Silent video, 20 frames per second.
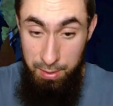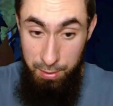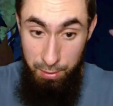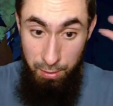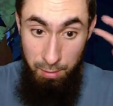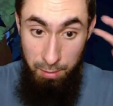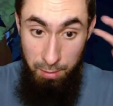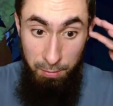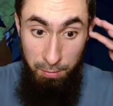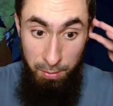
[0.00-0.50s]
going
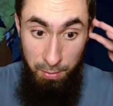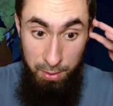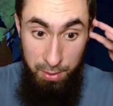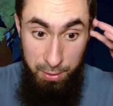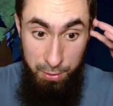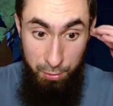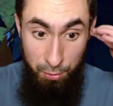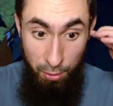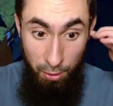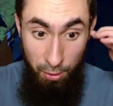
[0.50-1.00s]
to be very
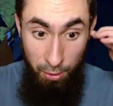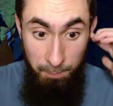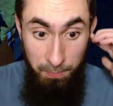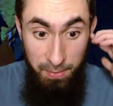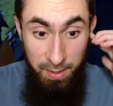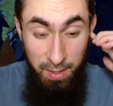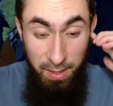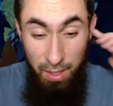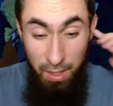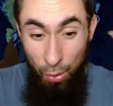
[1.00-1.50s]
strong.
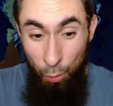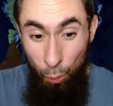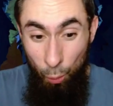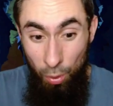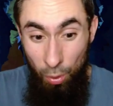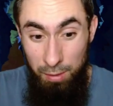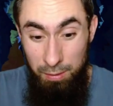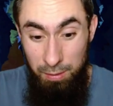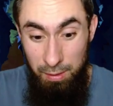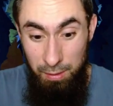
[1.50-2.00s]

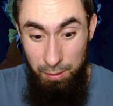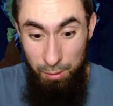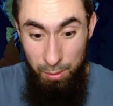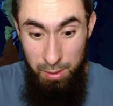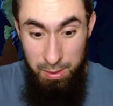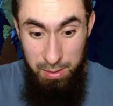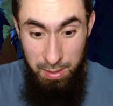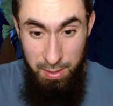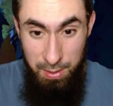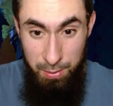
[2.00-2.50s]
One thing though,
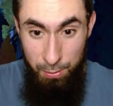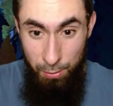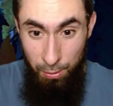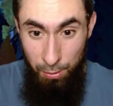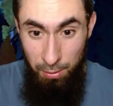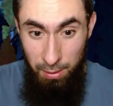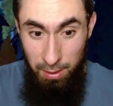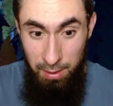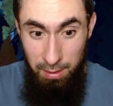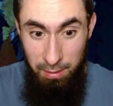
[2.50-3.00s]
it does
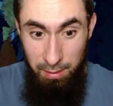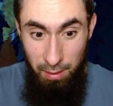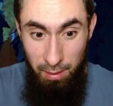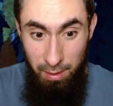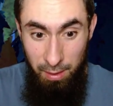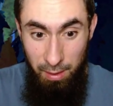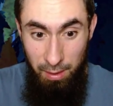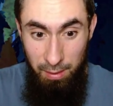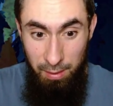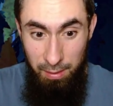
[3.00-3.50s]
look like
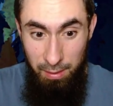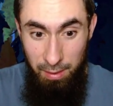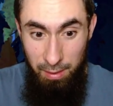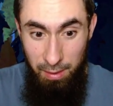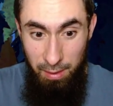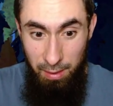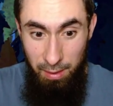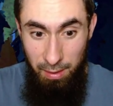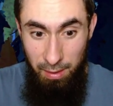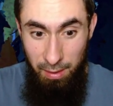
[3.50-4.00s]
our